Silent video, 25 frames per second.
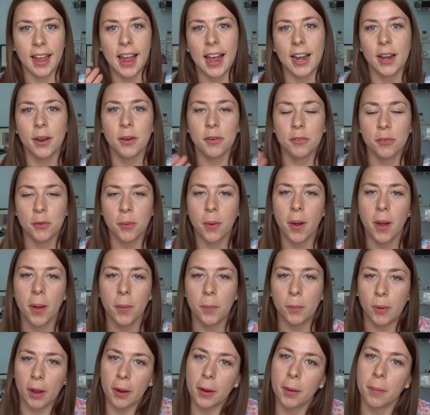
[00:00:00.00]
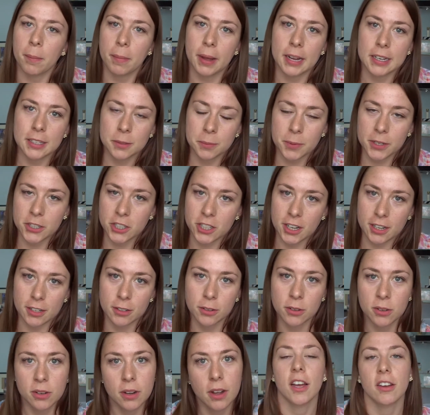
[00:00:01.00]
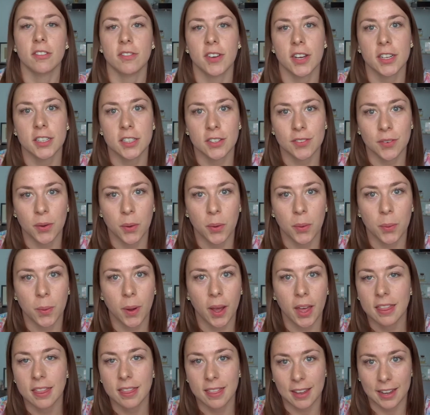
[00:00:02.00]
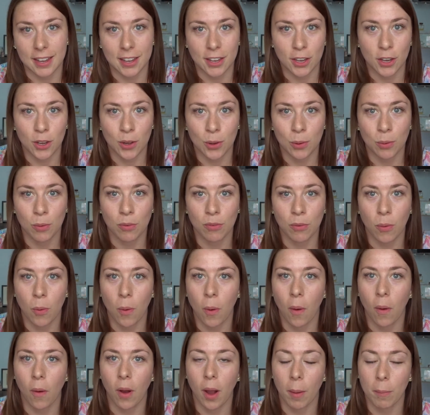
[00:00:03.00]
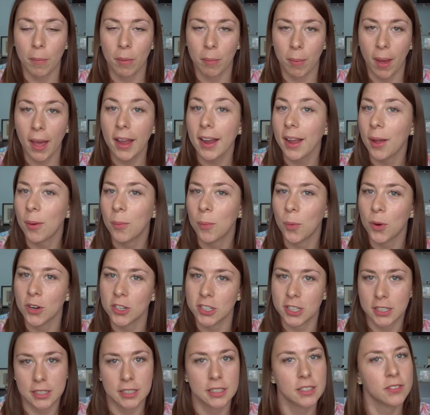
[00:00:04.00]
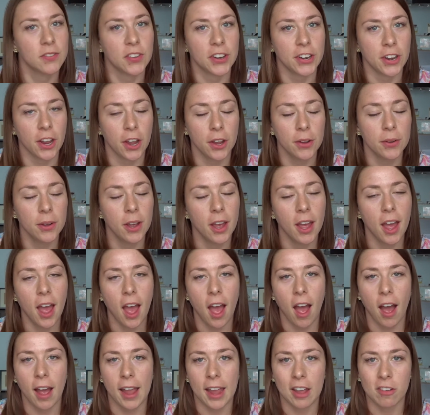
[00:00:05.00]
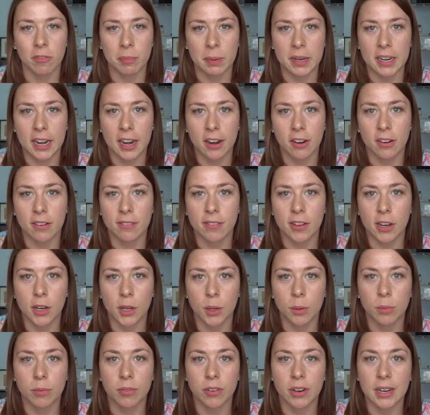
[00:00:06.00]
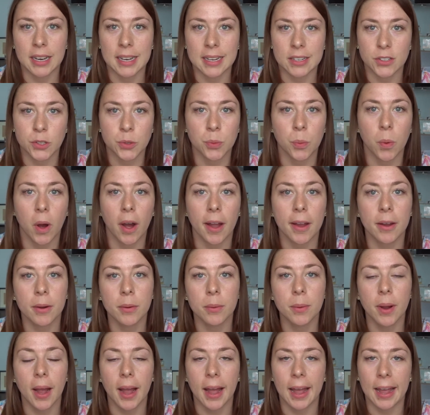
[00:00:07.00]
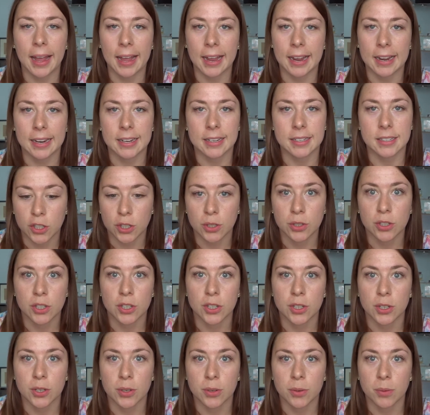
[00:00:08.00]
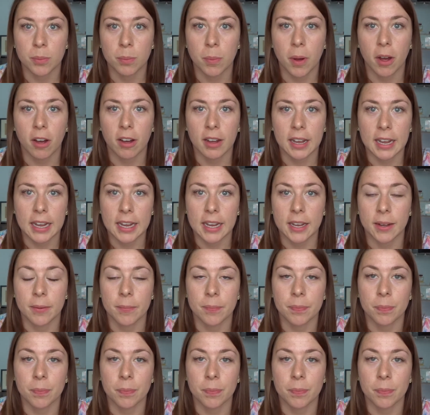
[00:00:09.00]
Hello everyone, welcome back to my channel. First of all, thank you for coming back and watching this video. I have been out of the loop for a little while and due to my